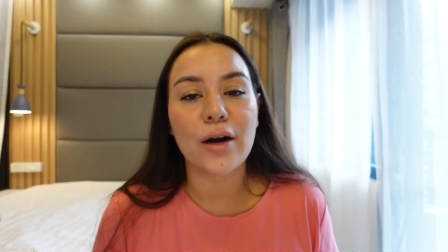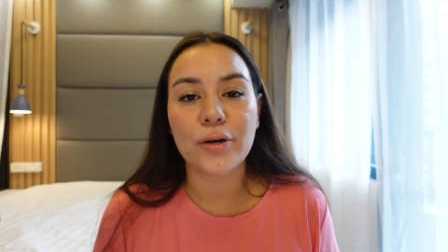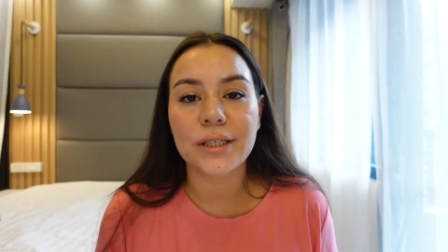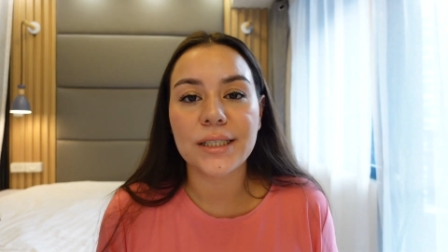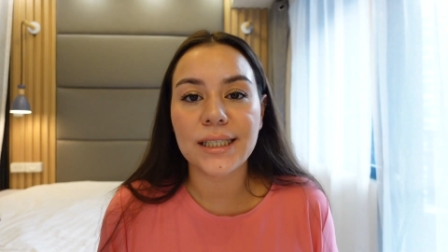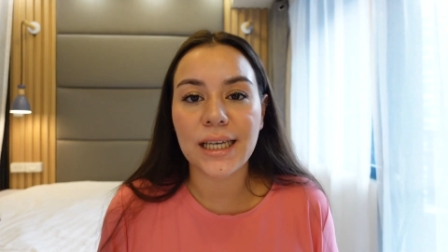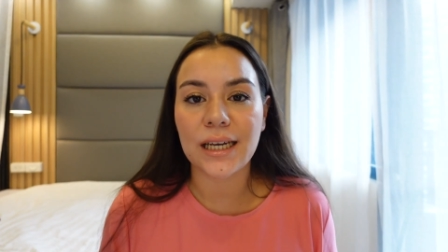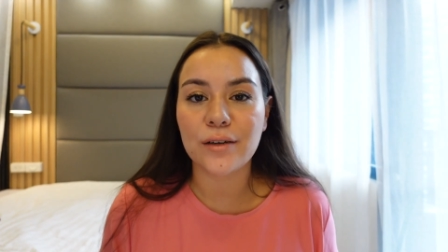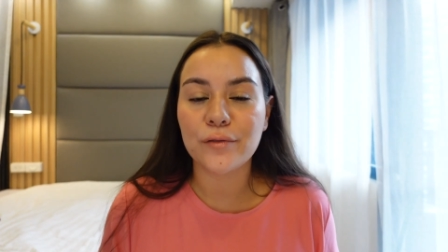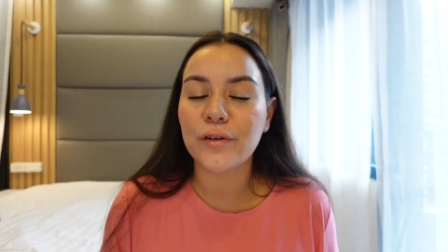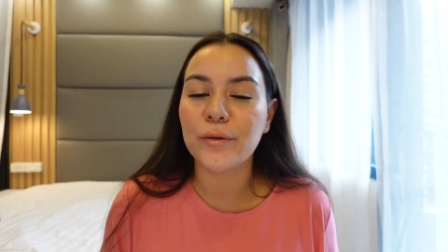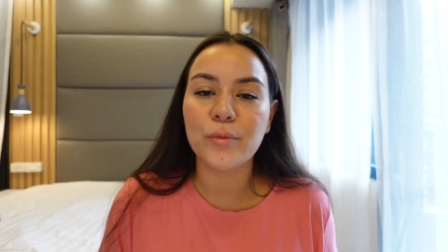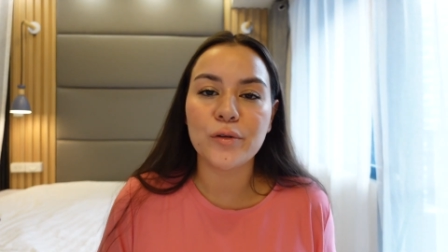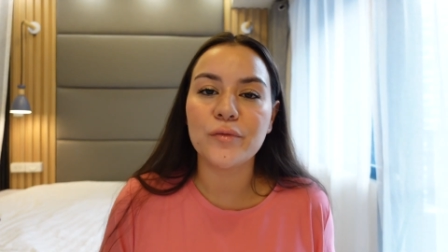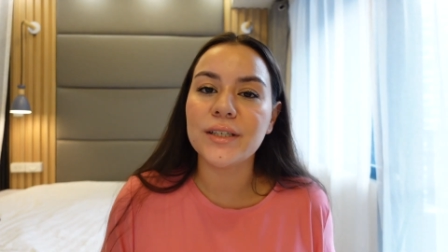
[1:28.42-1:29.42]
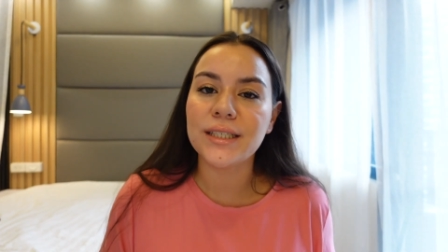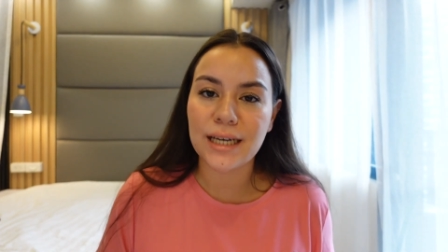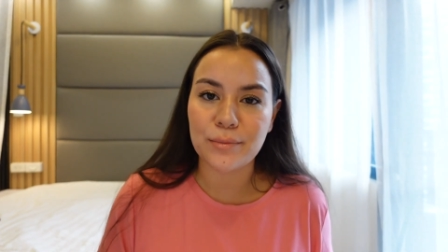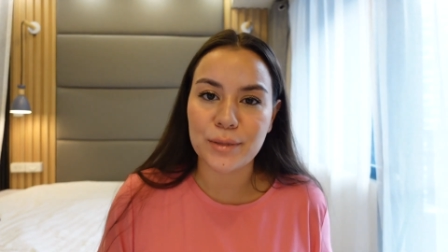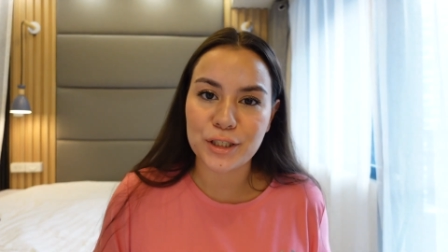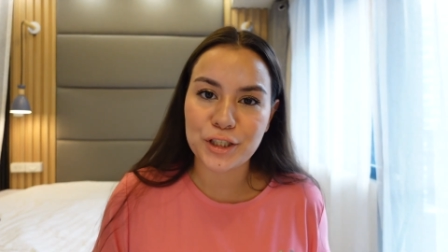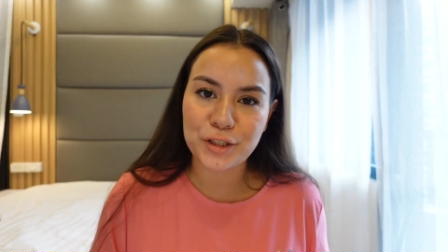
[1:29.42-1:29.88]
our skin from UV
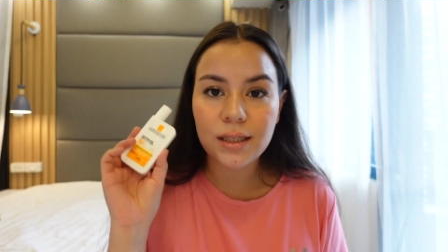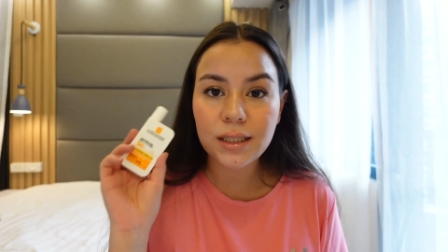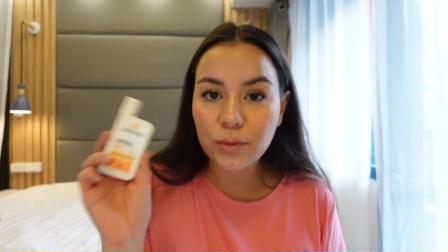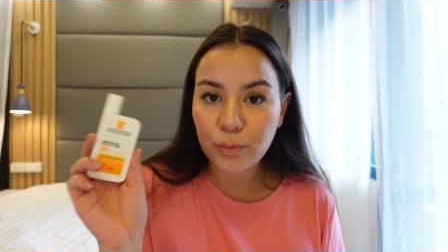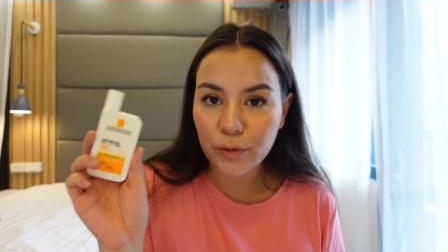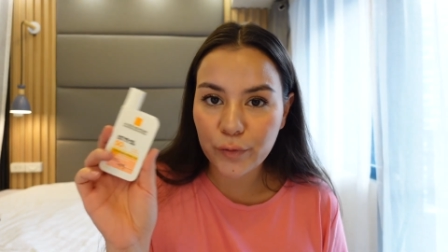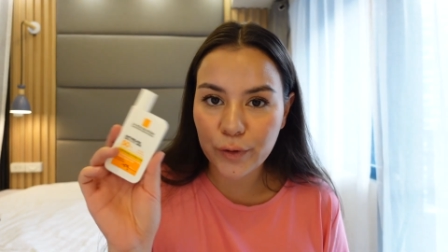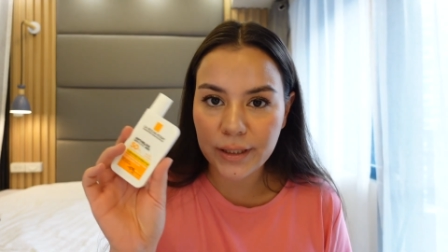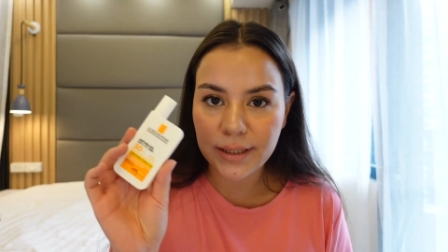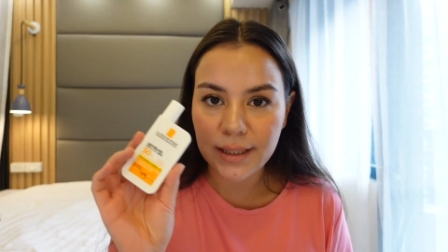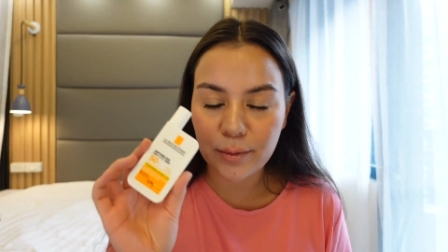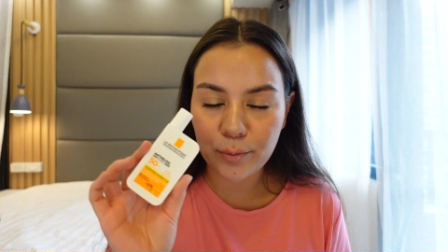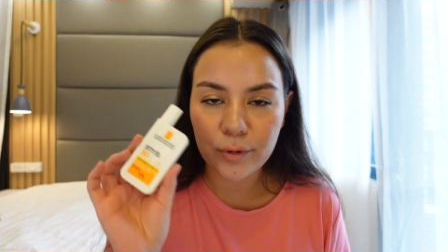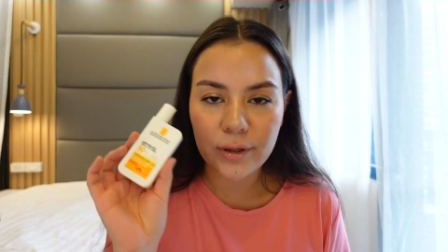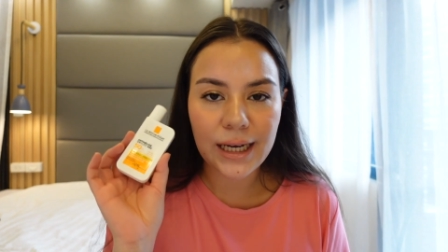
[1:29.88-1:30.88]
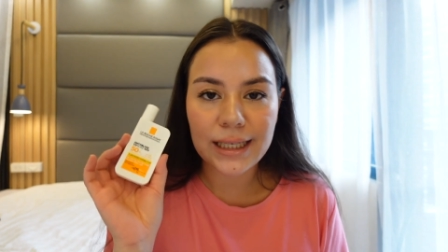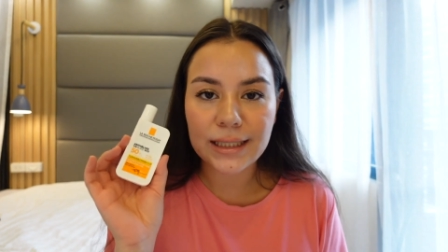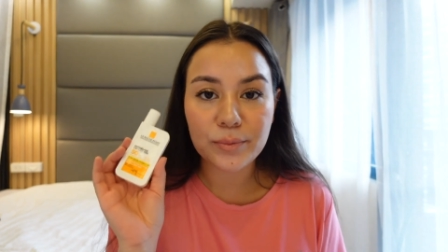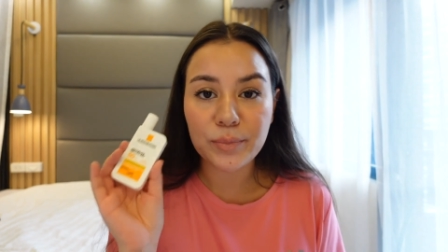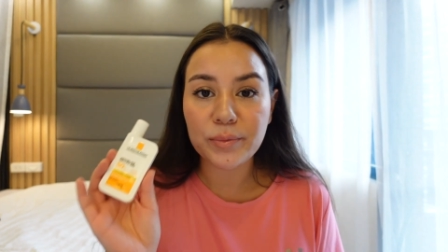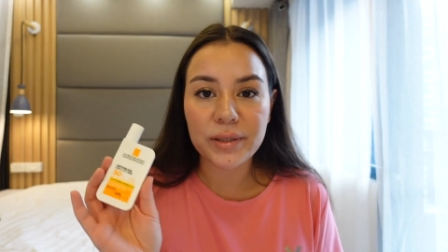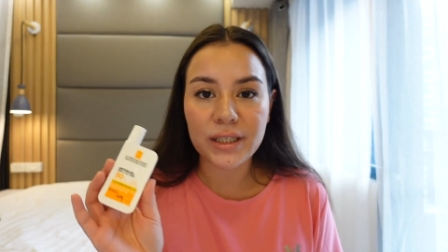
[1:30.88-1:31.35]
damage. This one, for example, has
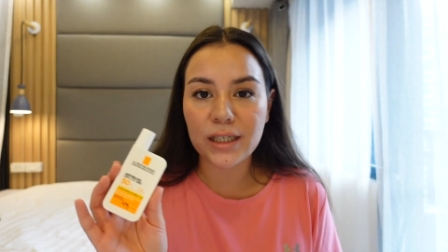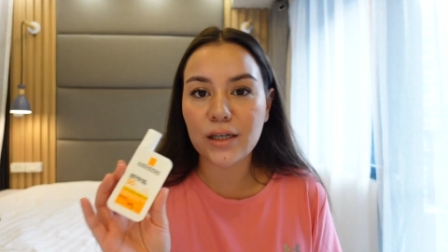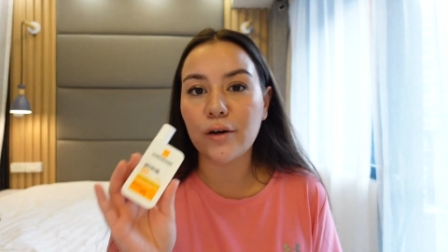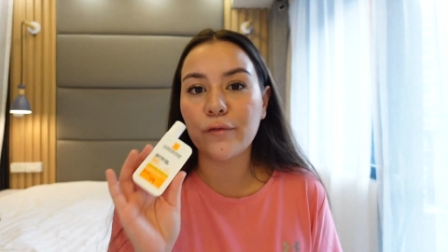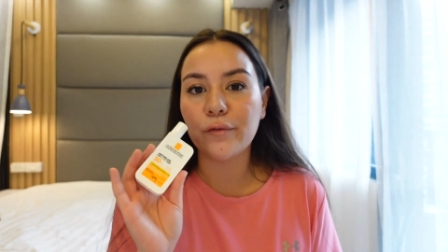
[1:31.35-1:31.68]
a PPD of